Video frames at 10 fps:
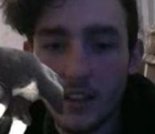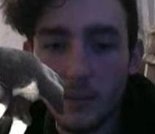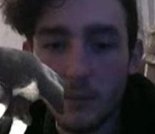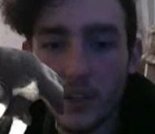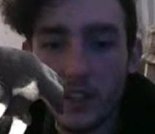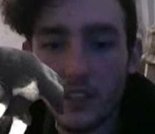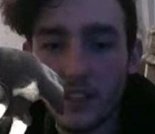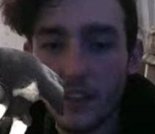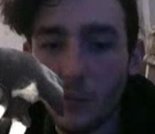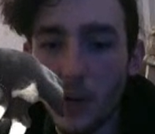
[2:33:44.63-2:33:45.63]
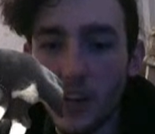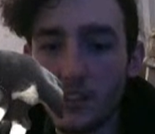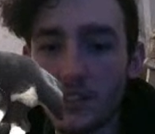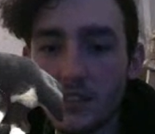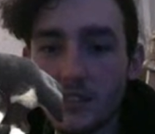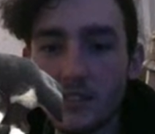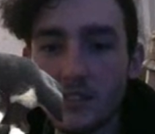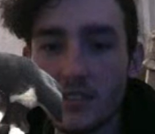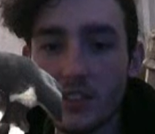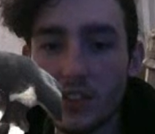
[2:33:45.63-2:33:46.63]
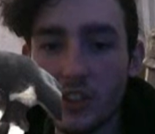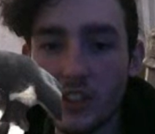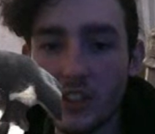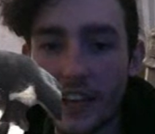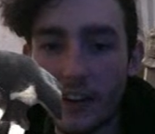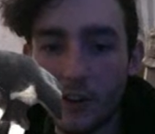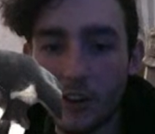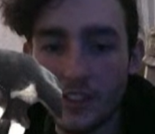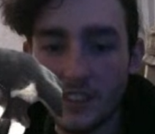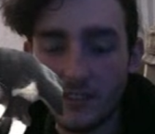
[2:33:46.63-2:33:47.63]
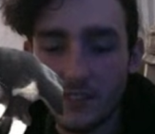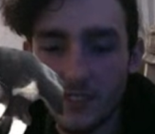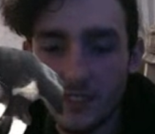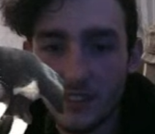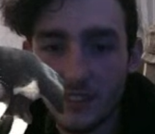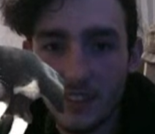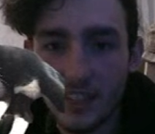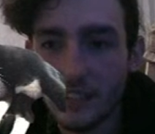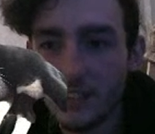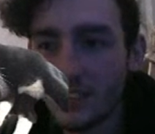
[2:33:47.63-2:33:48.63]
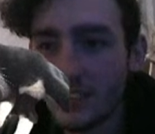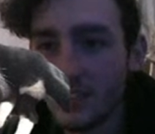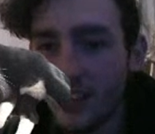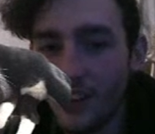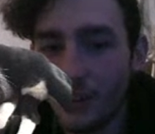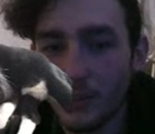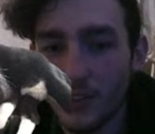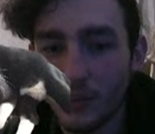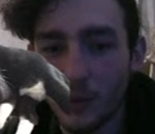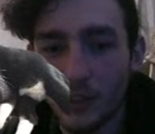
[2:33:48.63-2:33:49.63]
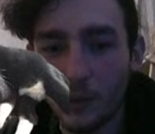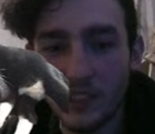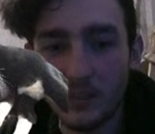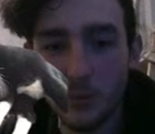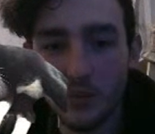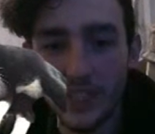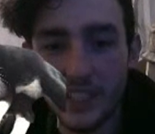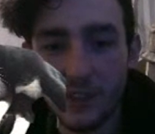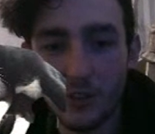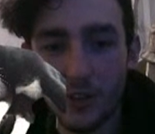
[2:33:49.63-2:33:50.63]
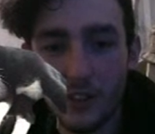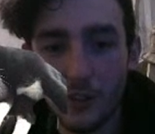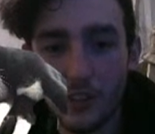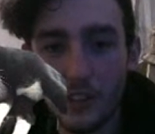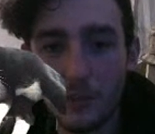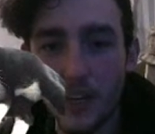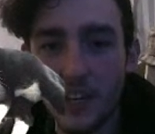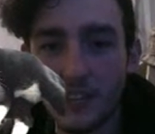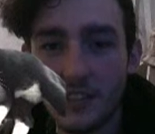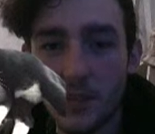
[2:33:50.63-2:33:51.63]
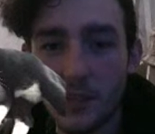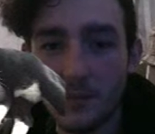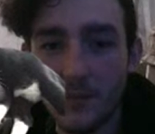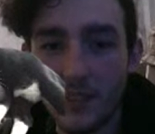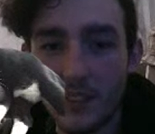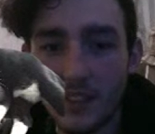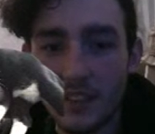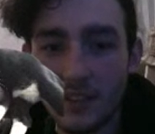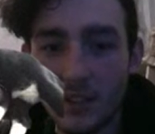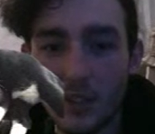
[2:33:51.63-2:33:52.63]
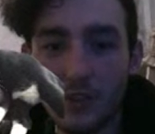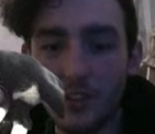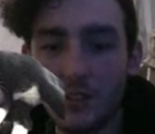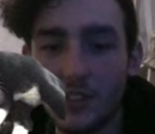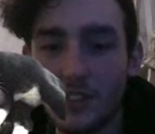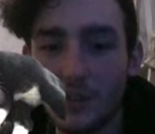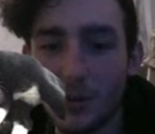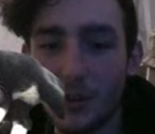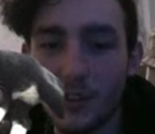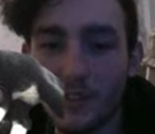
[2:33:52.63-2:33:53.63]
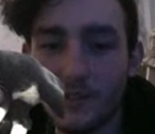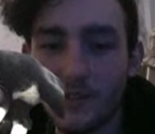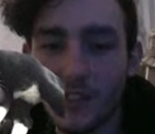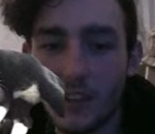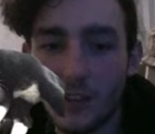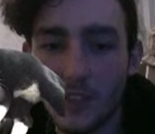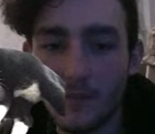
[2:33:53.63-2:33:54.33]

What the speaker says: But it works. You can get across it. And oh, we've got one of the ones with like a crossroad in the paths as well. 2 crossroads. Oh, lovely.